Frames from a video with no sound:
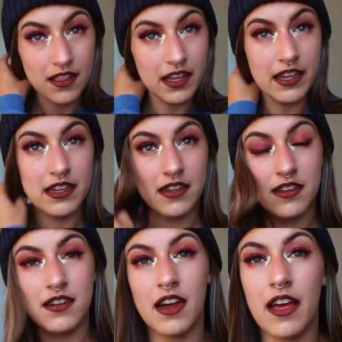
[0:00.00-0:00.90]
Like,
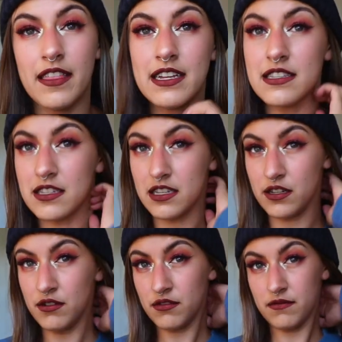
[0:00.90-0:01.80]
I think it's
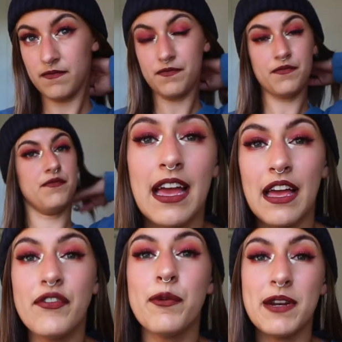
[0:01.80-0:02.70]
cute.
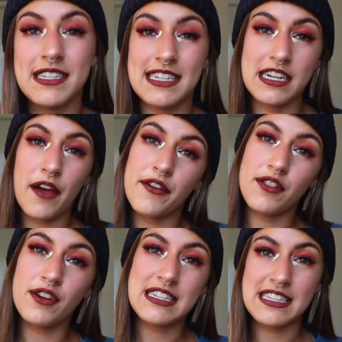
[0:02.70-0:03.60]
If you want to see other
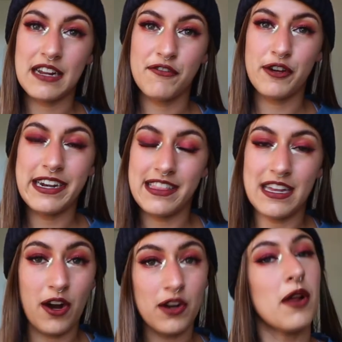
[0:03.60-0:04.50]
looks that I've created
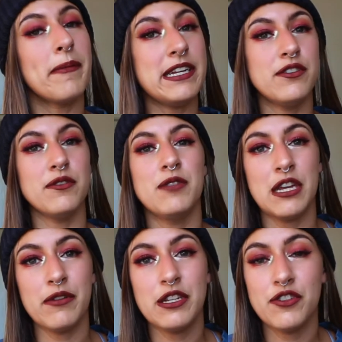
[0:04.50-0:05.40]
that aren't on my YouTube
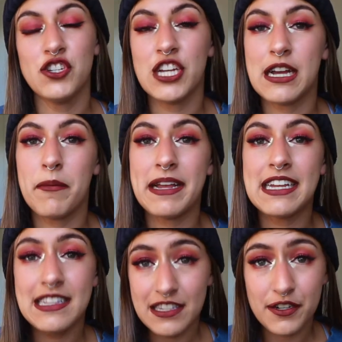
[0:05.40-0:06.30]
channel, you should check out my
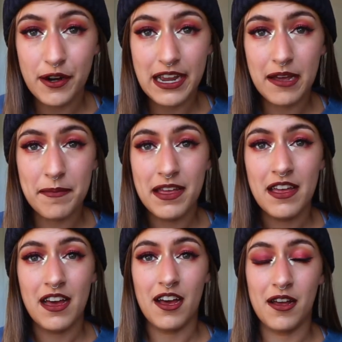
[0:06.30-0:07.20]
Instagram.
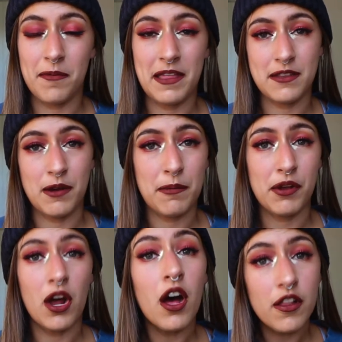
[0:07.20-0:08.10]
Um, that's where I
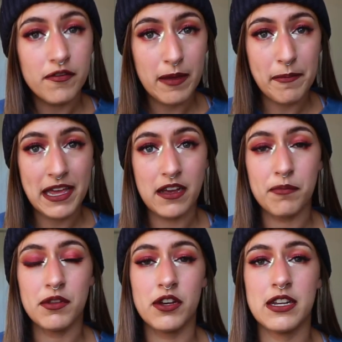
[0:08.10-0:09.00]
put all of my makeup
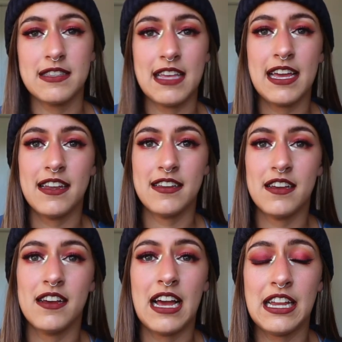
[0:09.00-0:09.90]
looks, and
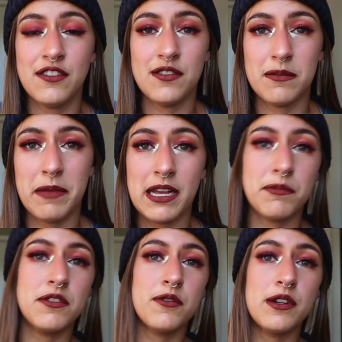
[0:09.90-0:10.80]
uh, I do some makeup
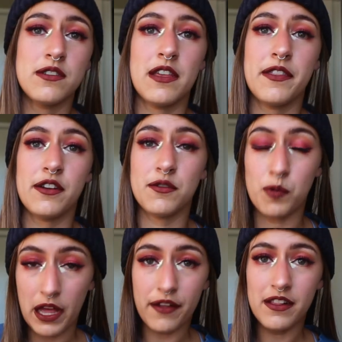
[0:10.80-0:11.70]
tutorials on there as
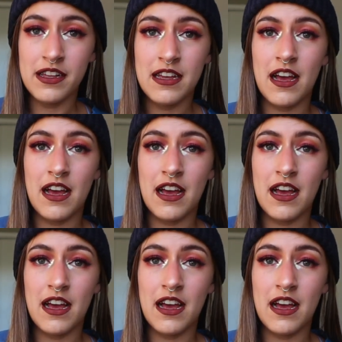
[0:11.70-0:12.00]
well.